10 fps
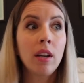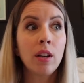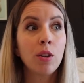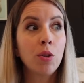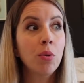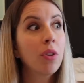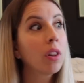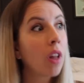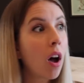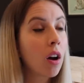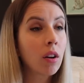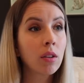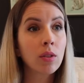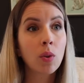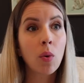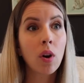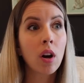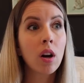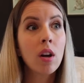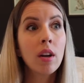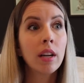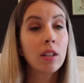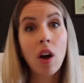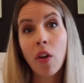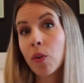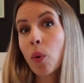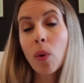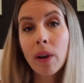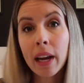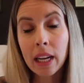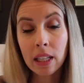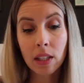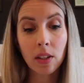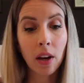into the lungs or into other organs.